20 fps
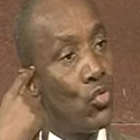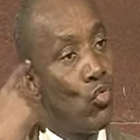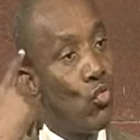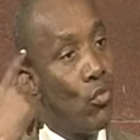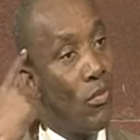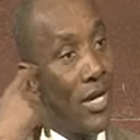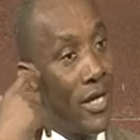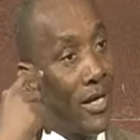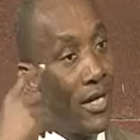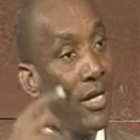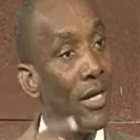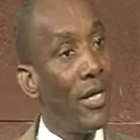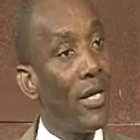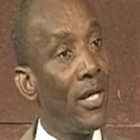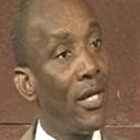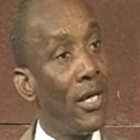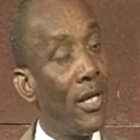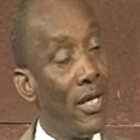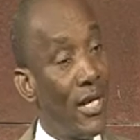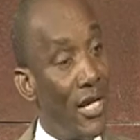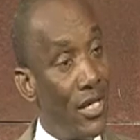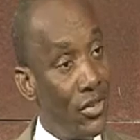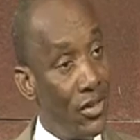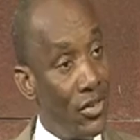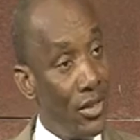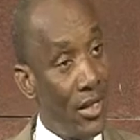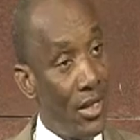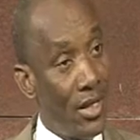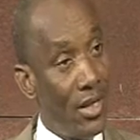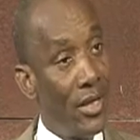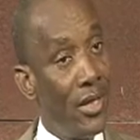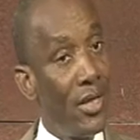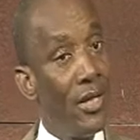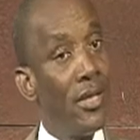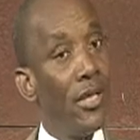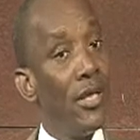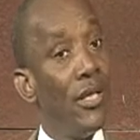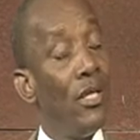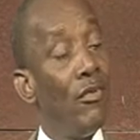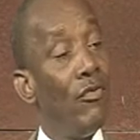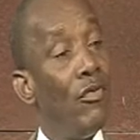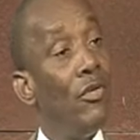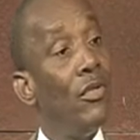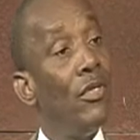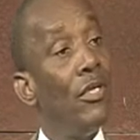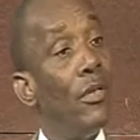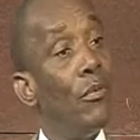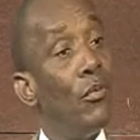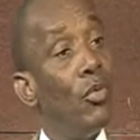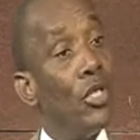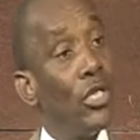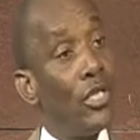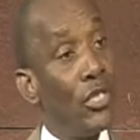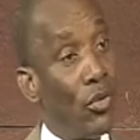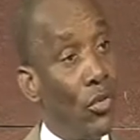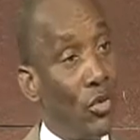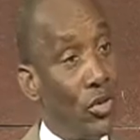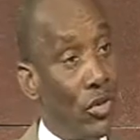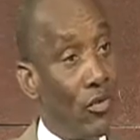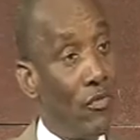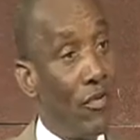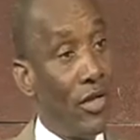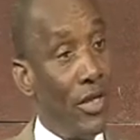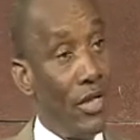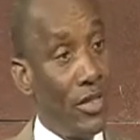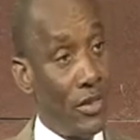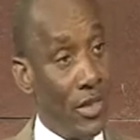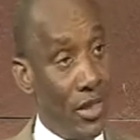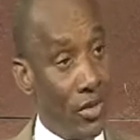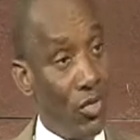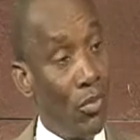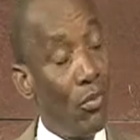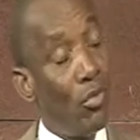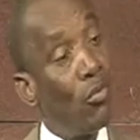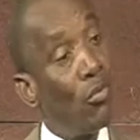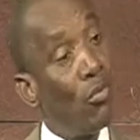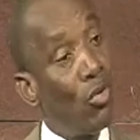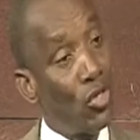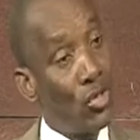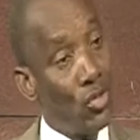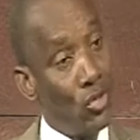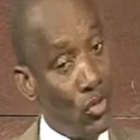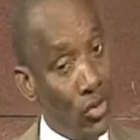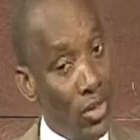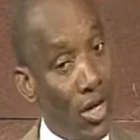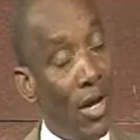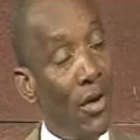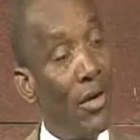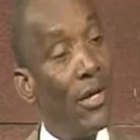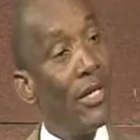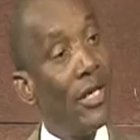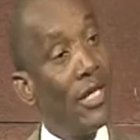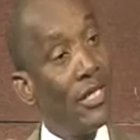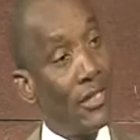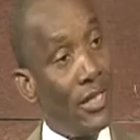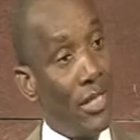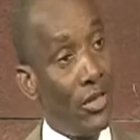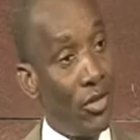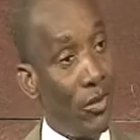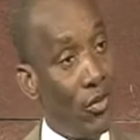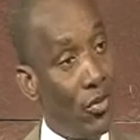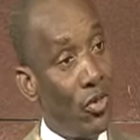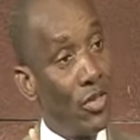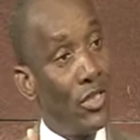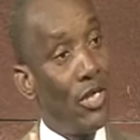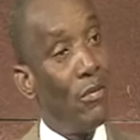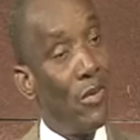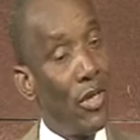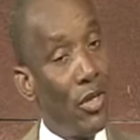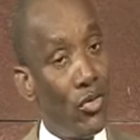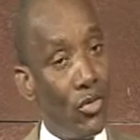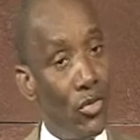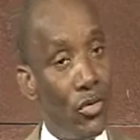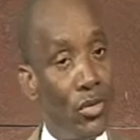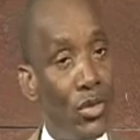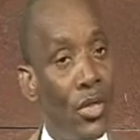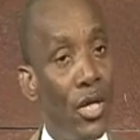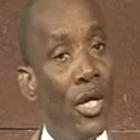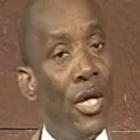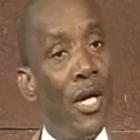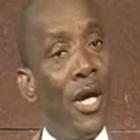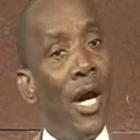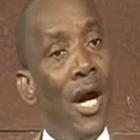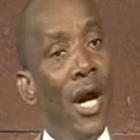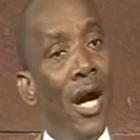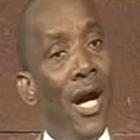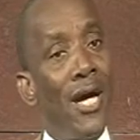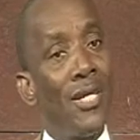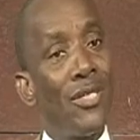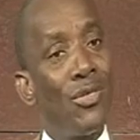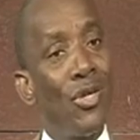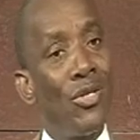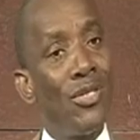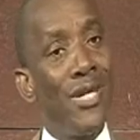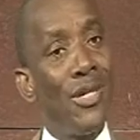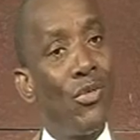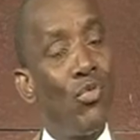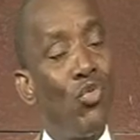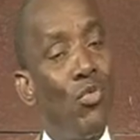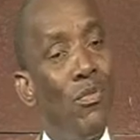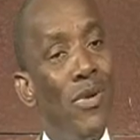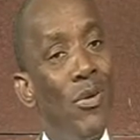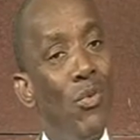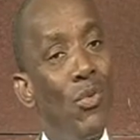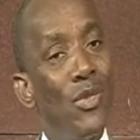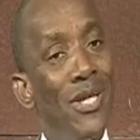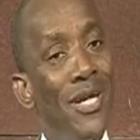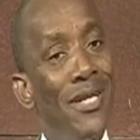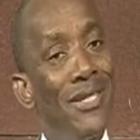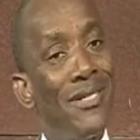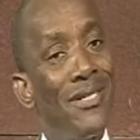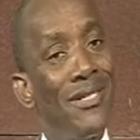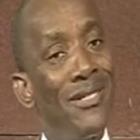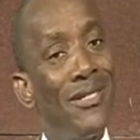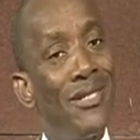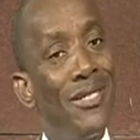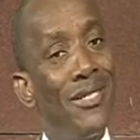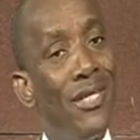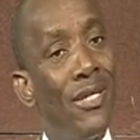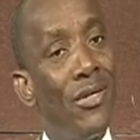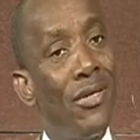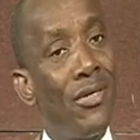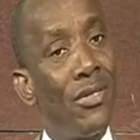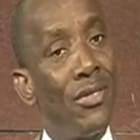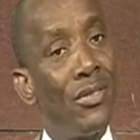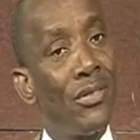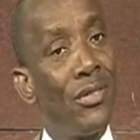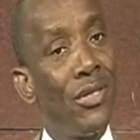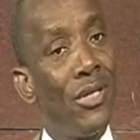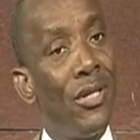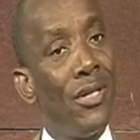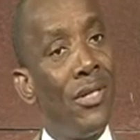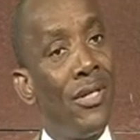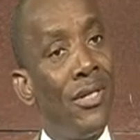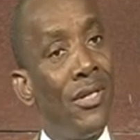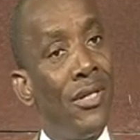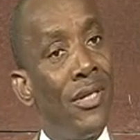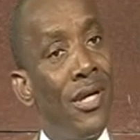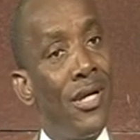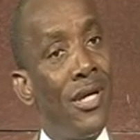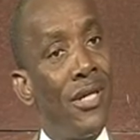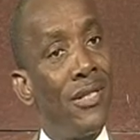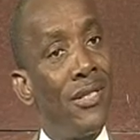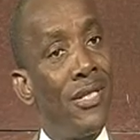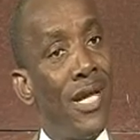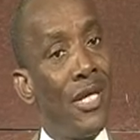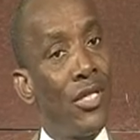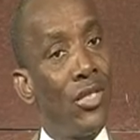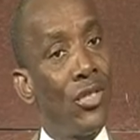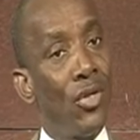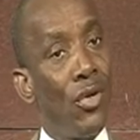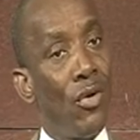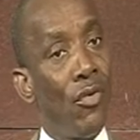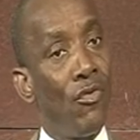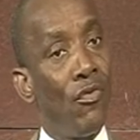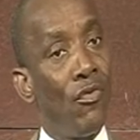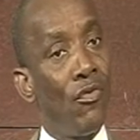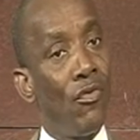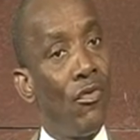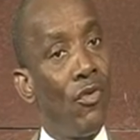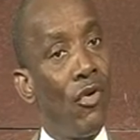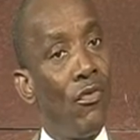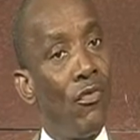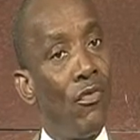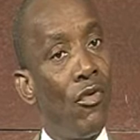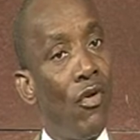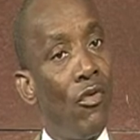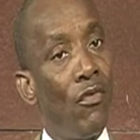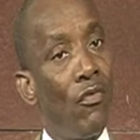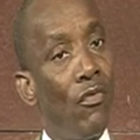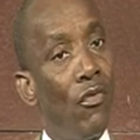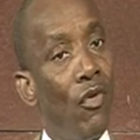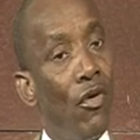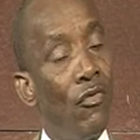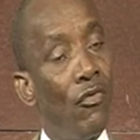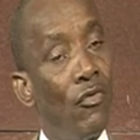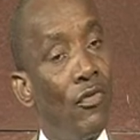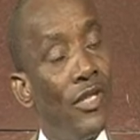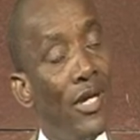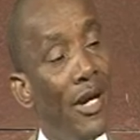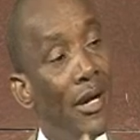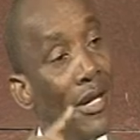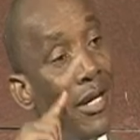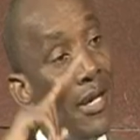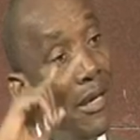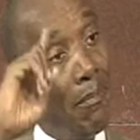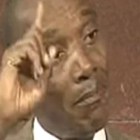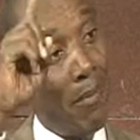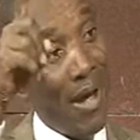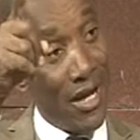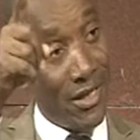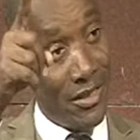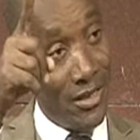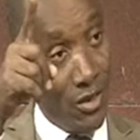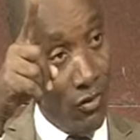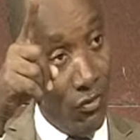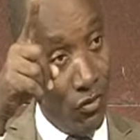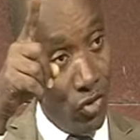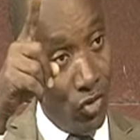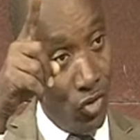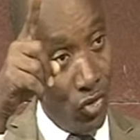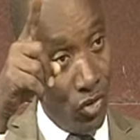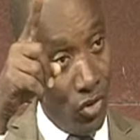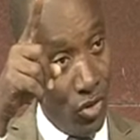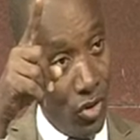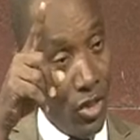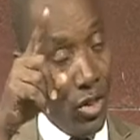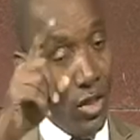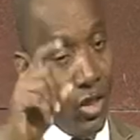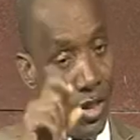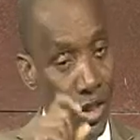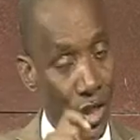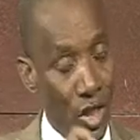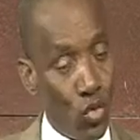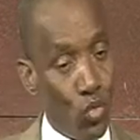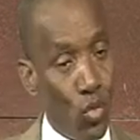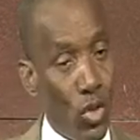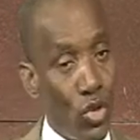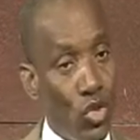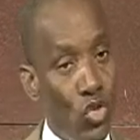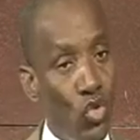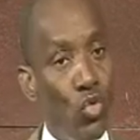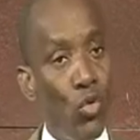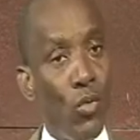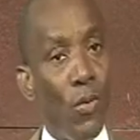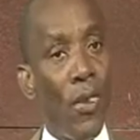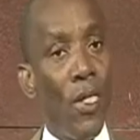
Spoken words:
make in Nigeria, even both executive and legislature, but more so now legislature because they make rules, are such that we make without serious sense of their impact in the future. That's one. Two,